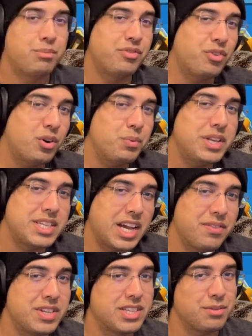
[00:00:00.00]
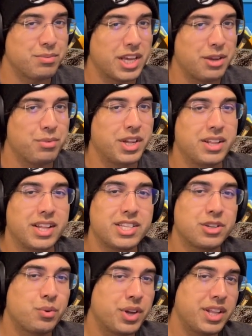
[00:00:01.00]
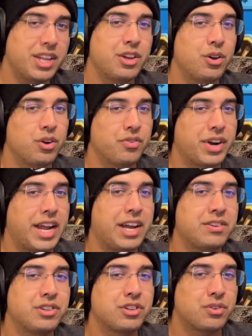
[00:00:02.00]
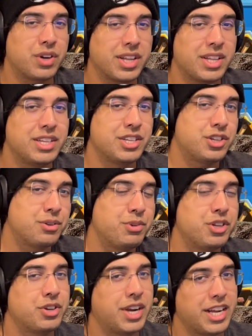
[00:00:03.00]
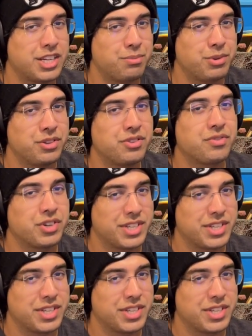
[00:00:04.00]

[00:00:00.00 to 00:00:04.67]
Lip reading: Before we dive into some gameplay, let's quickly go over how to correctly distribute your attributes for